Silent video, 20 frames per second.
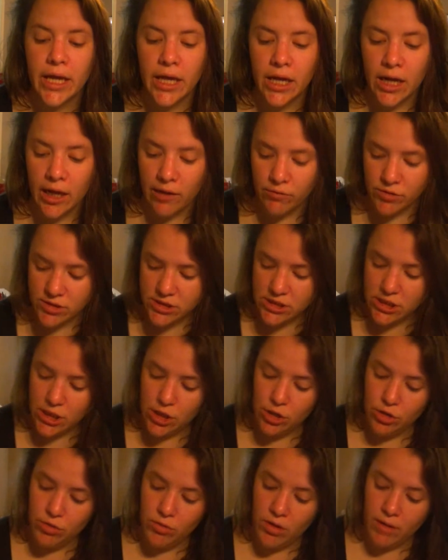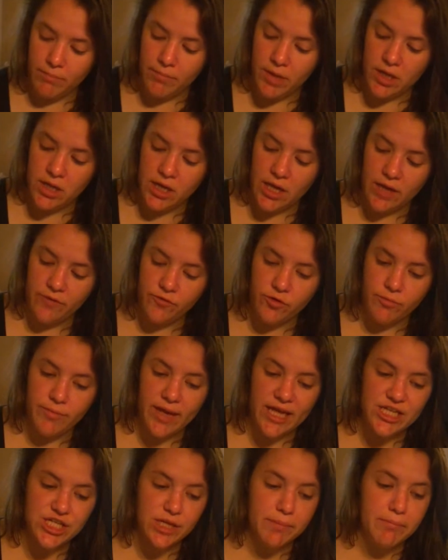I will see you on Monday for
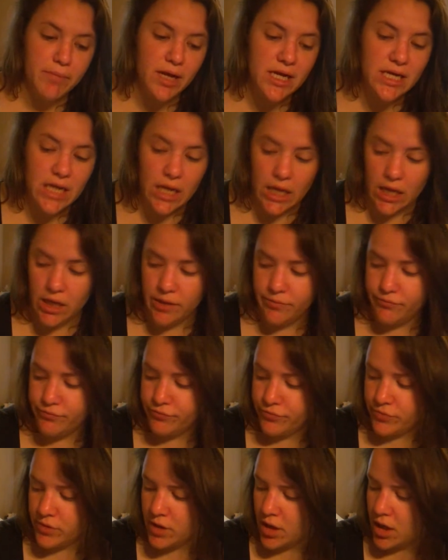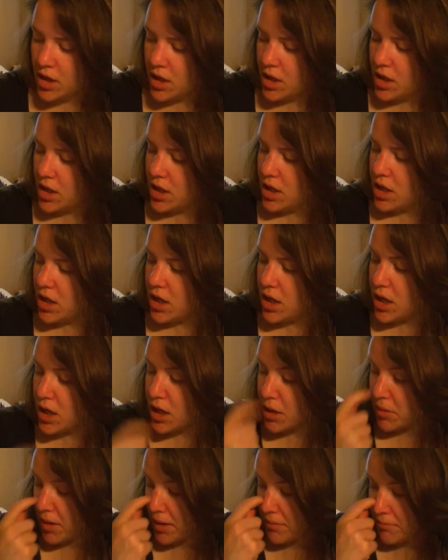Magic Monday.
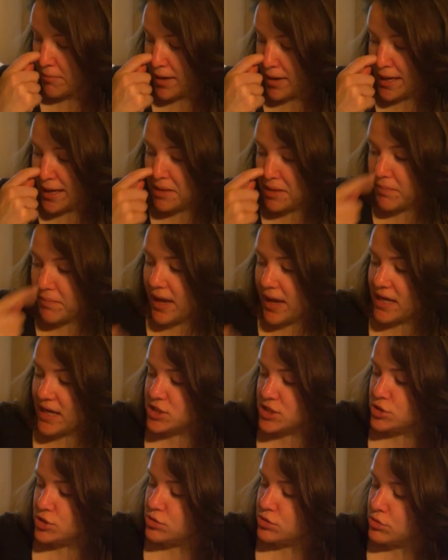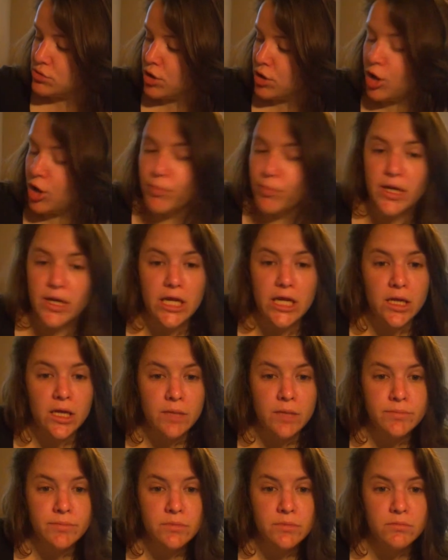I might get back to opening
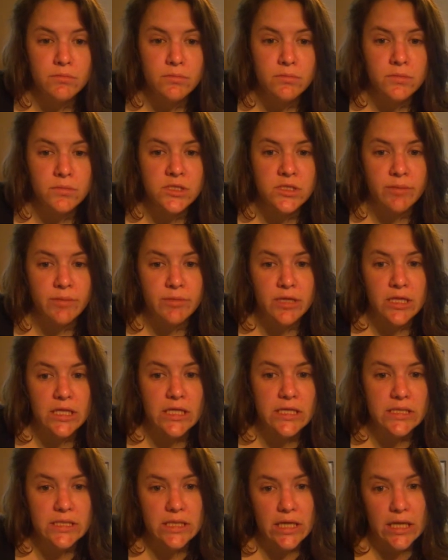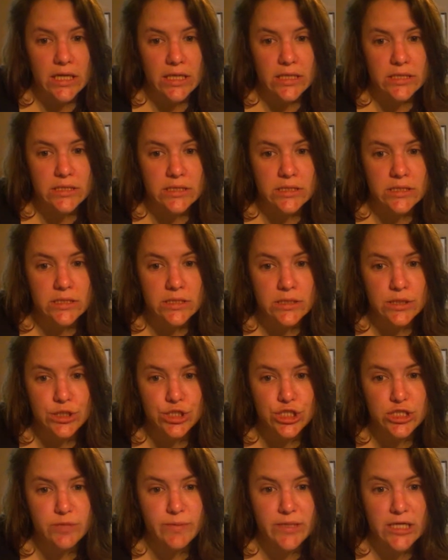up some of these guys,
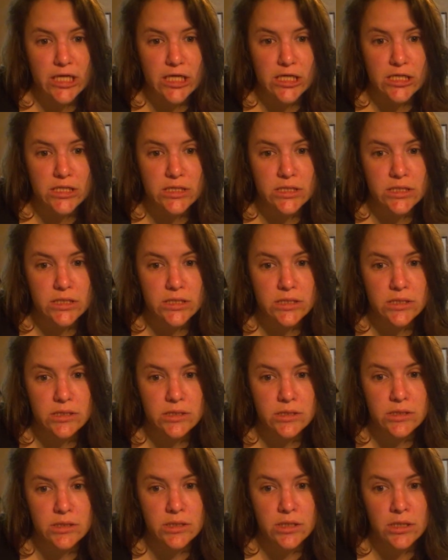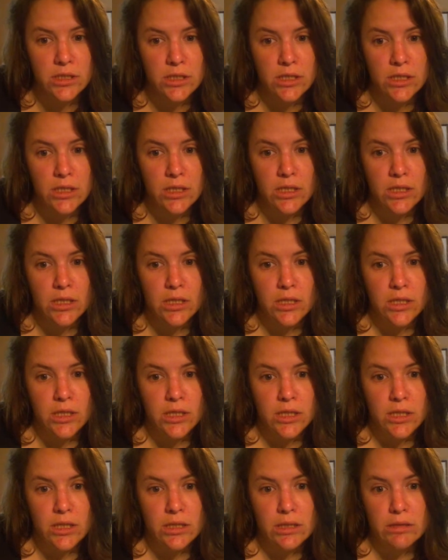just because,
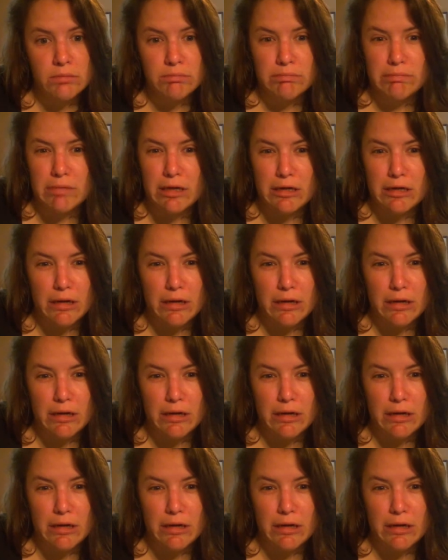I